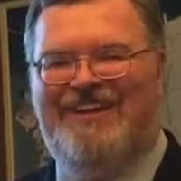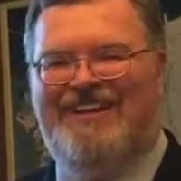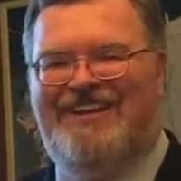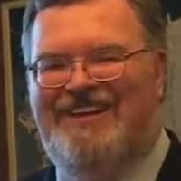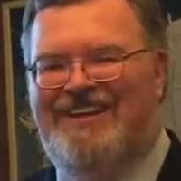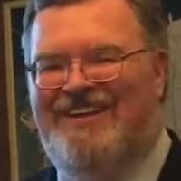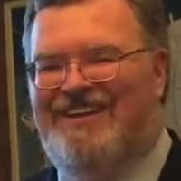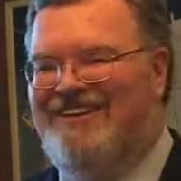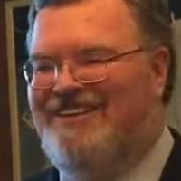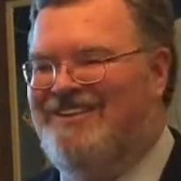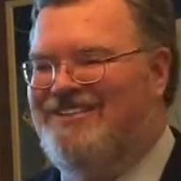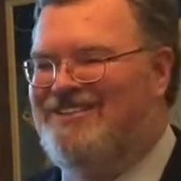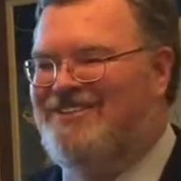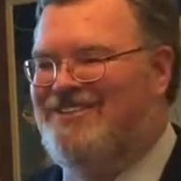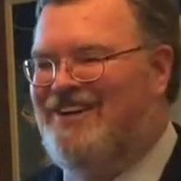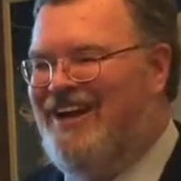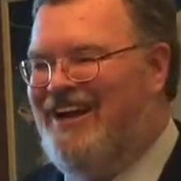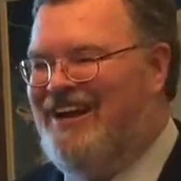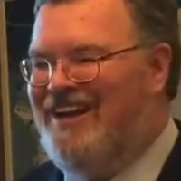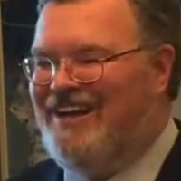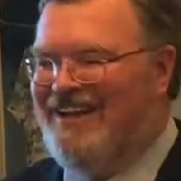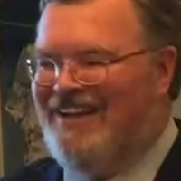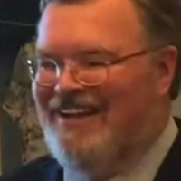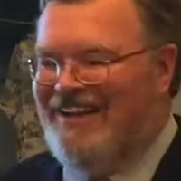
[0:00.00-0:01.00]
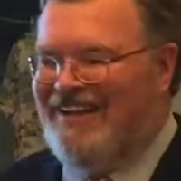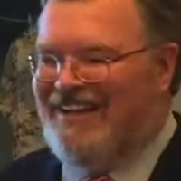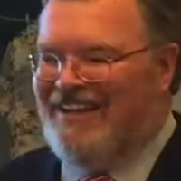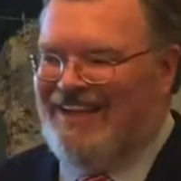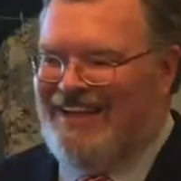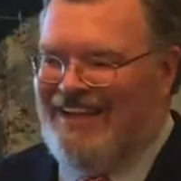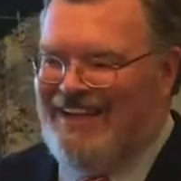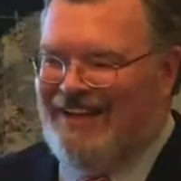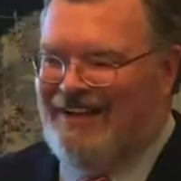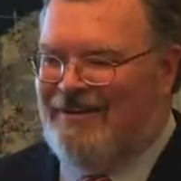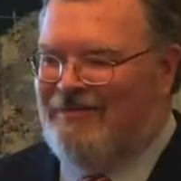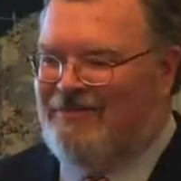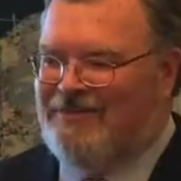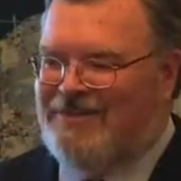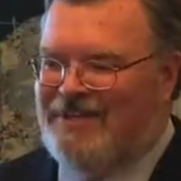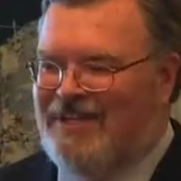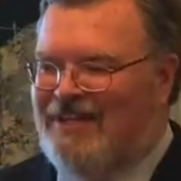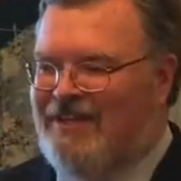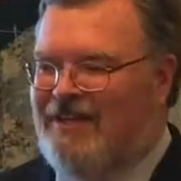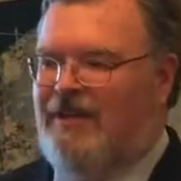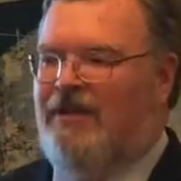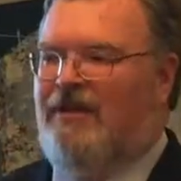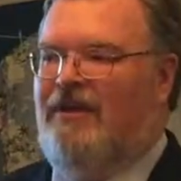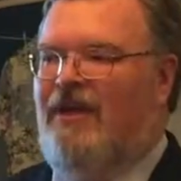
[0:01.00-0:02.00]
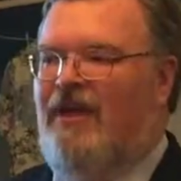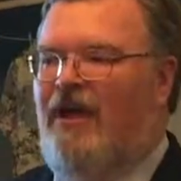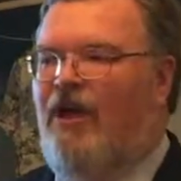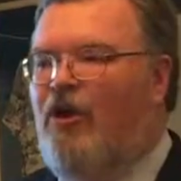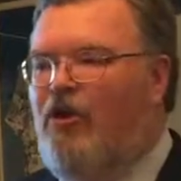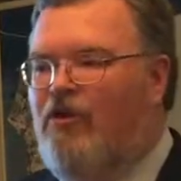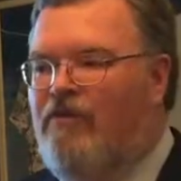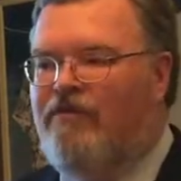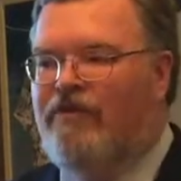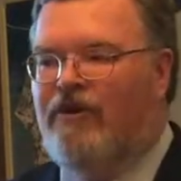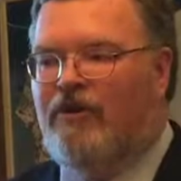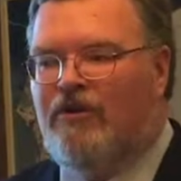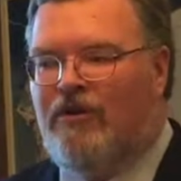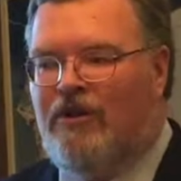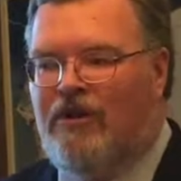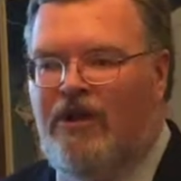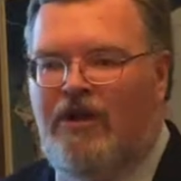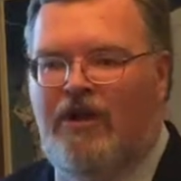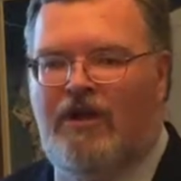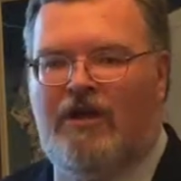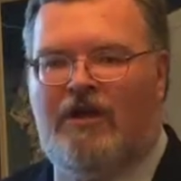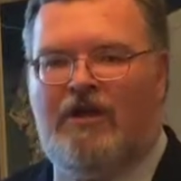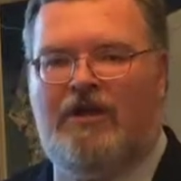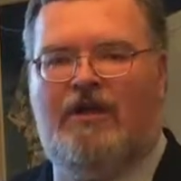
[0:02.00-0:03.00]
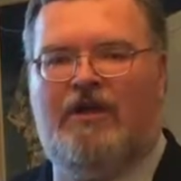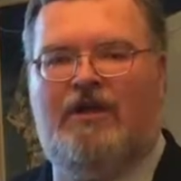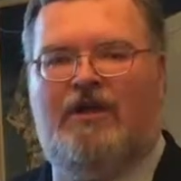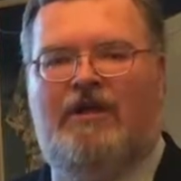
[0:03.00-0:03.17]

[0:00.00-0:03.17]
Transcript: is trying to get them to overlook,